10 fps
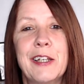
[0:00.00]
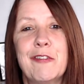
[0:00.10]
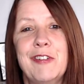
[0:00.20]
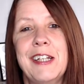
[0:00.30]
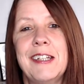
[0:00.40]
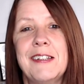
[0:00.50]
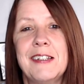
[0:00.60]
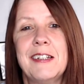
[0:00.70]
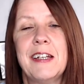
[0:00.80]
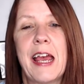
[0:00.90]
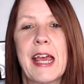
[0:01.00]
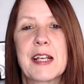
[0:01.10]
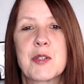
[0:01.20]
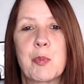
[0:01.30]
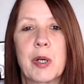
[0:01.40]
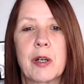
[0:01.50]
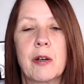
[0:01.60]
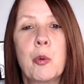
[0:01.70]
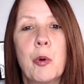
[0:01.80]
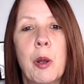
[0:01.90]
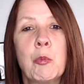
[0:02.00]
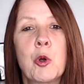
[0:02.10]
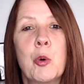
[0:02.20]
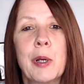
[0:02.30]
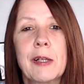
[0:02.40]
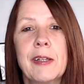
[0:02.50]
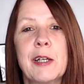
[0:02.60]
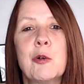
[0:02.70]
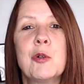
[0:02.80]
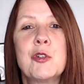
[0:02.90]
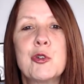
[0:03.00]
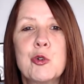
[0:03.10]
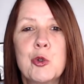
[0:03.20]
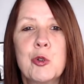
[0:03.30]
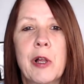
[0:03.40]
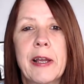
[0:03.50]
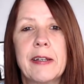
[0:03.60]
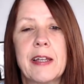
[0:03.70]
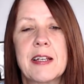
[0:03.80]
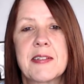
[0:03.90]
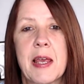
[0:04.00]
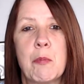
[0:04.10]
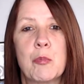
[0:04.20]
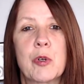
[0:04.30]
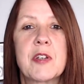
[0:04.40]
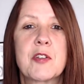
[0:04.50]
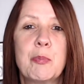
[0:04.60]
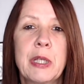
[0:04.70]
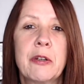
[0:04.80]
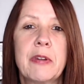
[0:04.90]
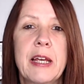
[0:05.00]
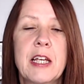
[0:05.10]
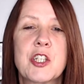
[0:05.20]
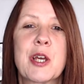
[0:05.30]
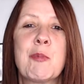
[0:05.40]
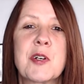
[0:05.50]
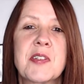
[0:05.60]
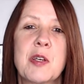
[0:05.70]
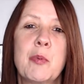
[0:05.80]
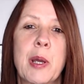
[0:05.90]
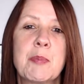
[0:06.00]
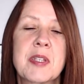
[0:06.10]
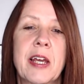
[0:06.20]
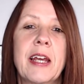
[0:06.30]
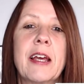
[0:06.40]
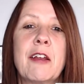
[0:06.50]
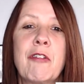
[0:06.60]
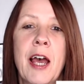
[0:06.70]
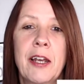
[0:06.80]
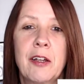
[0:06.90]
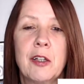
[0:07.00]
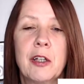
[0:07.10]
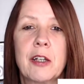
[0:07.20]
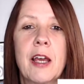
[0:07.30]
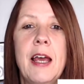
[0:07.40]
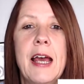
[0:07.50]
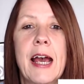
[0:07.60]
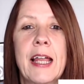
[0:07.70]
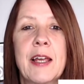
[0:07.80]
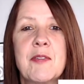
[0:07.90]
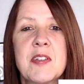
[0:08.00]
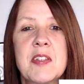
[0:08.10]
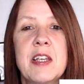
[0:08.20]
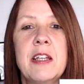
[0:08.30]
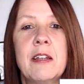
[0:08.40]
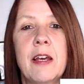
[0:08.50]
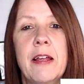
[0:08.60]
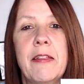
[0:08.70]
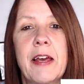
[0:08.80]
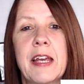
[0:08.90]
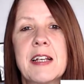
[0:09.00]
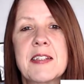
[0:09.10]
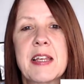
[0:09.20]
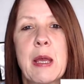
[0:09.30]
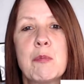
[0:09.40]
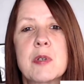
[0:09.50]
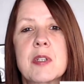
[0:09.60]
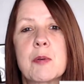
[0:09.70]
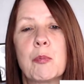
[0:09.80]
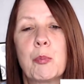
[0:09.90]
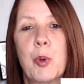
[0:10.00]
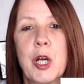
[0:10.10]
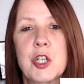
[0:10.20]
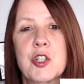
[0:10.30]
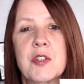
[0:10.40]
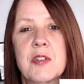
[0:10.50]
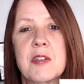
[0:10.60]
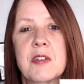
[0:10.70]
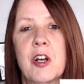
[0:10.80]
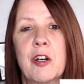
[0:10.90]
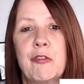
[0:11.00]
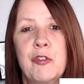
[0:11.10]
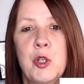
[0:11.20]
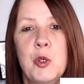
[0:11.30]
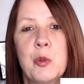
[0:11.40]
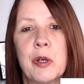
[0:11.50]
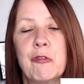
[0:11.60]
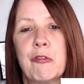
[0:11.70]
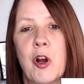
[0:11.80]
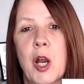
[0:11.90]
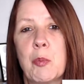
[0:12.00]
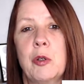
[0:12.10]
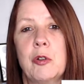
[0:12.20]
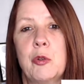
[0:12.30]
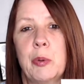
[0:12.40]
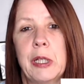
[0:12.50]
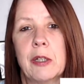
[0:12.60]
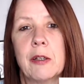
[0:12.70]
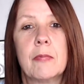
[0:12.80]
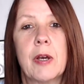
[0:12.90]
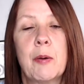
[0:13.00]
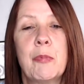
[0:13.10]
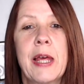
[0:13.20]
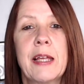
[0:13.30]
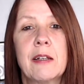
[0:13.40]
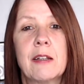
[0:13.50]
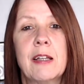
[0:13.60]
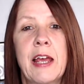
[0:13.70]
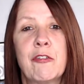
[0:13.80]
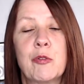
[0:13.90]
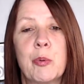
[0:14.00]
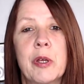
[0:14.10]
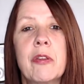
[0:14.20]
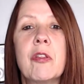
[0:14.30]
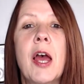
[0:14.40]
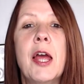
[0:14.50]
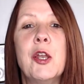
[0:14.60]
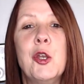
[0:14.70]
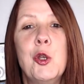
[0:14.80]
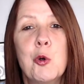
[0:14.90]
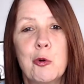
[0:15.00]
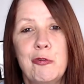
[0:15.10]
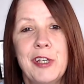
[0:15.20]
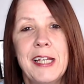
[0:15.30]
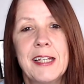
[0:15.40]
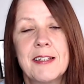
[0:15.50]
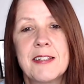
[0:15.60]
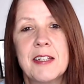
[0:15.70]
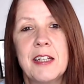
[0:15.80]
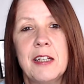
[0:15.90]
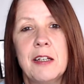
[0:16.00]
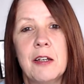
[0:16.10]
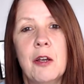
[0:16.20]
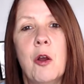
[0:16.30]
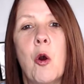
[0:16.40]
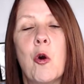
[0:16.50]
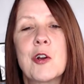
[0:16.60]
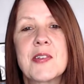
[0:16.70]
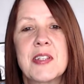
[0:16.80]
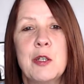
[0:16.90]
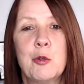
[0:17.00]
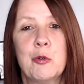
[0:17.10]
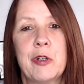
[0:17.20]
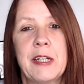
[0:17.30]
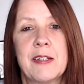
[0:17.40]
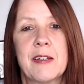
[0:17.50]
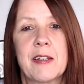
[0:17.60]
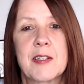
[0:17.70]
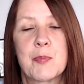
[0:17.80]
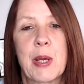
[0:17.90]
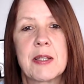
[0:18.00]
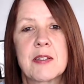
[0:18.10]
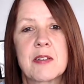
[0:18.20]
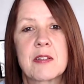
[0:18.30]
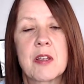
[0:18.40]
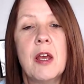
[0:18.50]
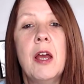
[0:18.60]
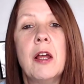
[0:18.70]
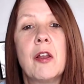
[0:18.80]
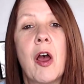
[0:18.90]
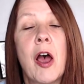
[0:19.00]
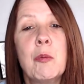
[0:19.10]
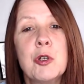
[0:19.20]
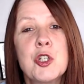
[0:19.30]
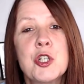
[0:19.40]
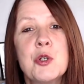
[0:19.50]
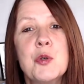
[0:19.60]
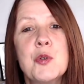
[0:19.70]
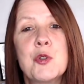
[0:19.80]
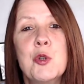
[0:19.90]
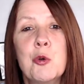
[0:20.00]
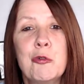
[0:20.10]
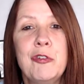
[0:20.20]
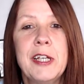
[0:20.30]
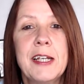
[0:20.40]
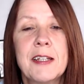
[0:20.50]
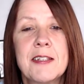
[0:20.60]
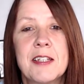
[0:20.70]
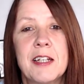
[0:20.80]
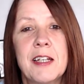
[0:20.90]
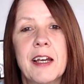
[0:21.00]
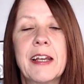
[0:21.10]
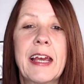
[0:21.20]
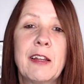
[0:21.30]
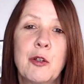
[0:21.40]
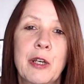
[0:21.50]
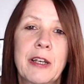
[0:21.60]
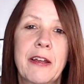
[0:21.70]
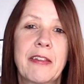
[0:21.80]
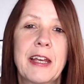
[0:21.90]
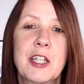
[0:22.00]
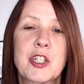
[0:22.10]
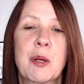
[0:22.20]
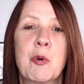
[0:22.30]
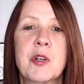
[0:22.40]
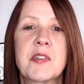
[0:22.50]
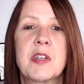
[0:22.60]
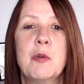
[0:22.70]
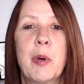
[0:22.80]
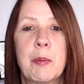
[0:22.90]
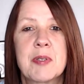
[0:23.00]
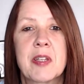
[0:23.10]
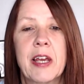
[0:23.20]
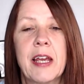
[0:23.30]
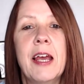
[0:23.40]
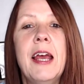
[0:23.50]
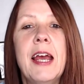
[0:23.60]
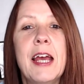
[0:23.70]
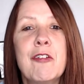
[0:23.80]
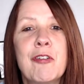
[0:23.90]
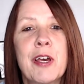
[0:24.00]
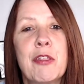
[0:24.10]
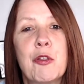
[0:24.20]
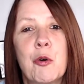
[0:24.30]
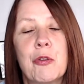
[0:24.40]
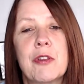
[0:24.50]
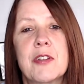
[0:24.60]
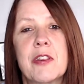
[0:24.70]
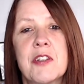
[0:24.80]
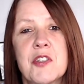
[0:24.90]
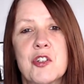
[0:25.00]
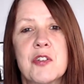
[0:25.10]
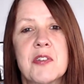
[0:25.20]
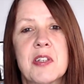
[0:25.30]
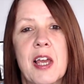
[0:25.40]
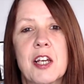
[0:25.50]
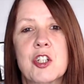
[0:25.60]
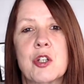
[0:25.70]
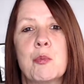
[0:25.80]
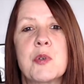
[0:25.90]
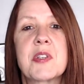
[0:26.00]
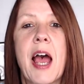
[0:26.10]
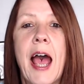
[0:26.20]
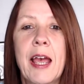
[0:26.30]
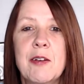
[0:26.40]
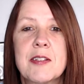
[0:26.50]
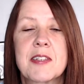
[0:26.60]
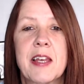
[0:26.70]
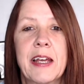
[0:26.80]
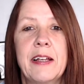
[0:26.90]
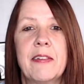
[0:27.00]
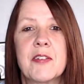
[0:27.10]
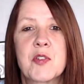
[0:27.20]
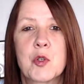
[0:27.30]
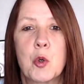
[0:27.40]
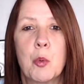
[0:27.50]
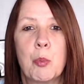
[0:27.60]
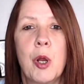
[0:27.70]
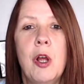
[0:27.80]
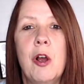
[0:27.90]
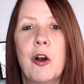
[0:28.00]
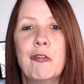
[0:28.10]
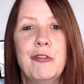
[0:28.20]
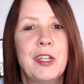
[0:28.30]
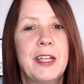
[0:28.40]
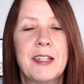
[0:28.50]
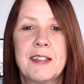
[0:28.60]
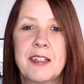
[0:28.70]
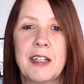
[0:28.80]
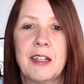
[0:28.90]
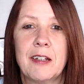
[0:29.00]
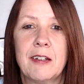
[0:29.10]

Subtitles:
a VAT expert. I'm quickly going to rule out exempt because I've been on the HMRC website and I've had a look and I've seen that exempt purchases are few and far between. I'm then left with no VAT or zero rated expenses. Now I would choose no VAT, again looking at the HMRC website, if I thought that this transaction was outside the scope of VAT.